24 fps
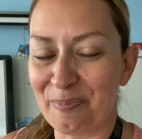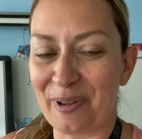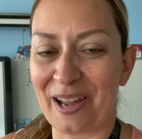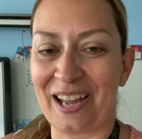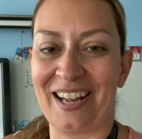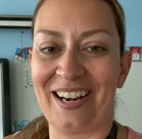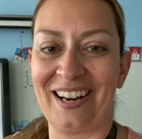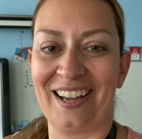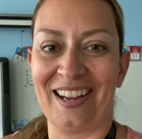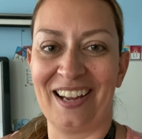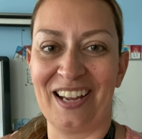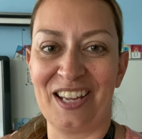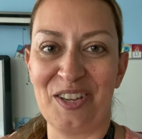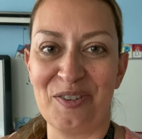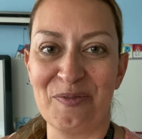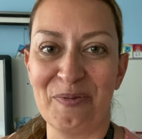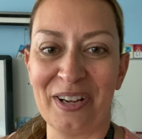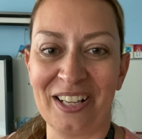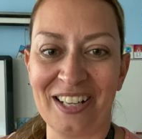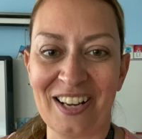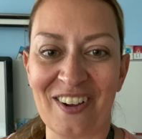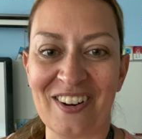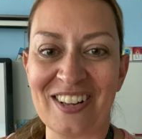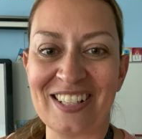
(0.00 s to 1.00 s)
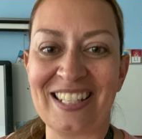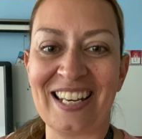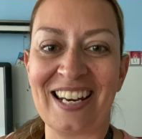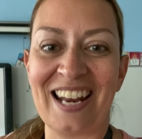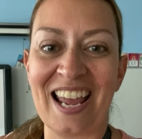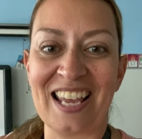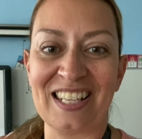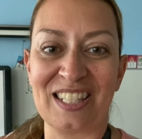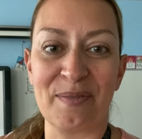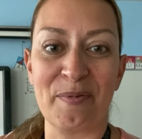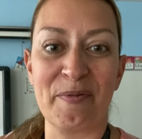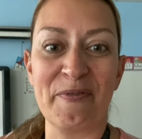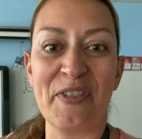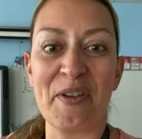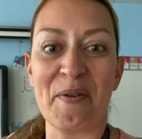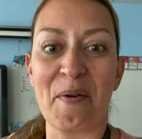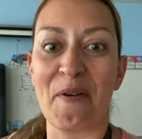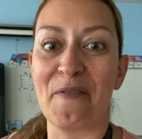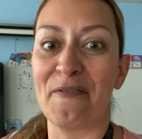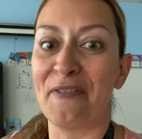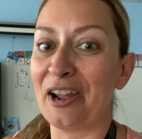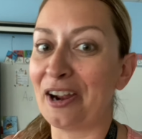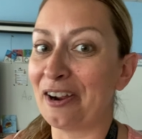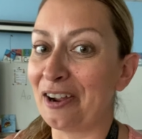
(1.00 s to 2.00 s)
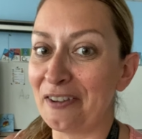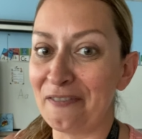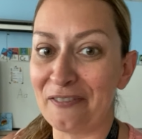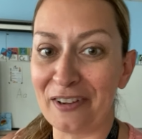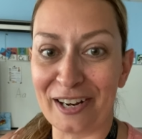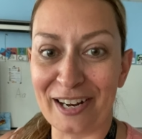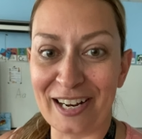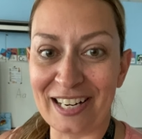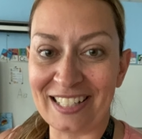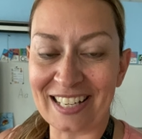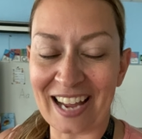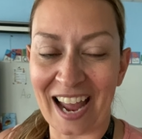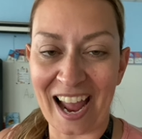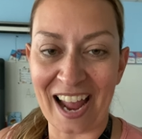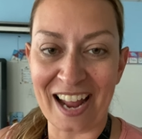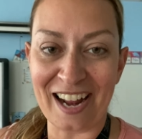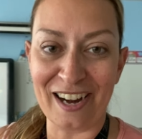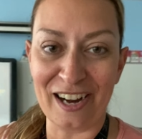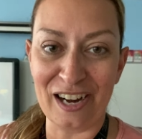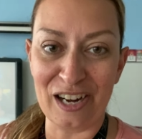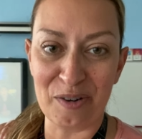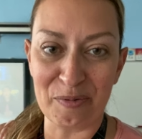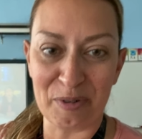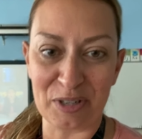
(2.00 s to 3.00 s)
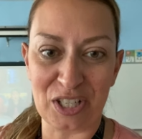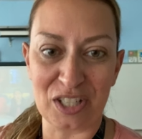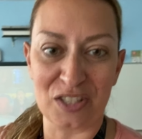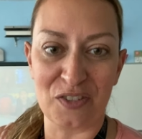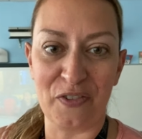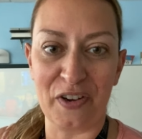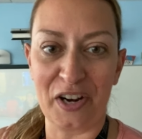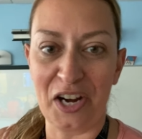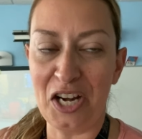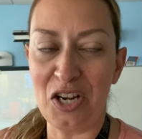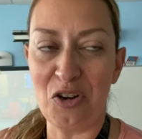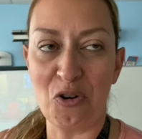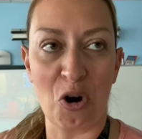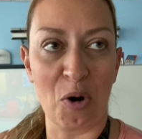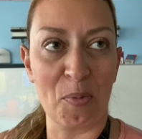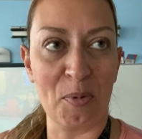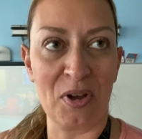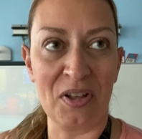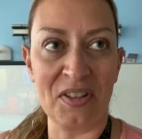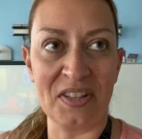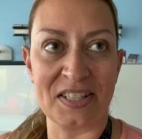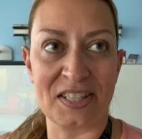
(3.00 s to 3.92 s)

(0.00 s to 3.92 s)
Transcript: but you will notice today some of them are very, very tired, which is very normal.